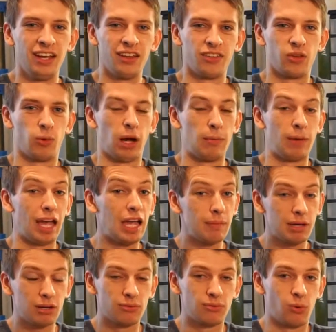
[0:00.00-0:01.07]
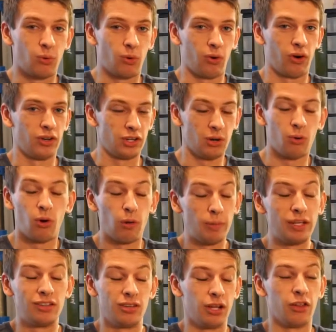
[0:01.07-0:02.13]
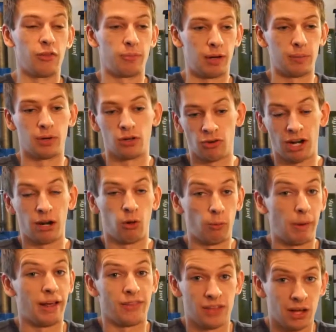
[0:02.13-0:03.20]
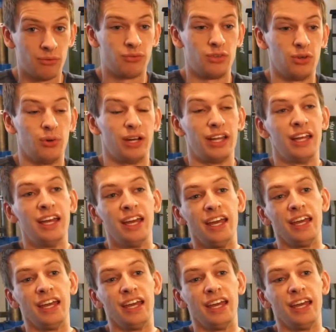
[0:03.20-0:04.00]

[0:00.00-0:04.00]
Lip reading: So what I'm aiming for, don't hold me to this, but I'm going to try to hold myself to it,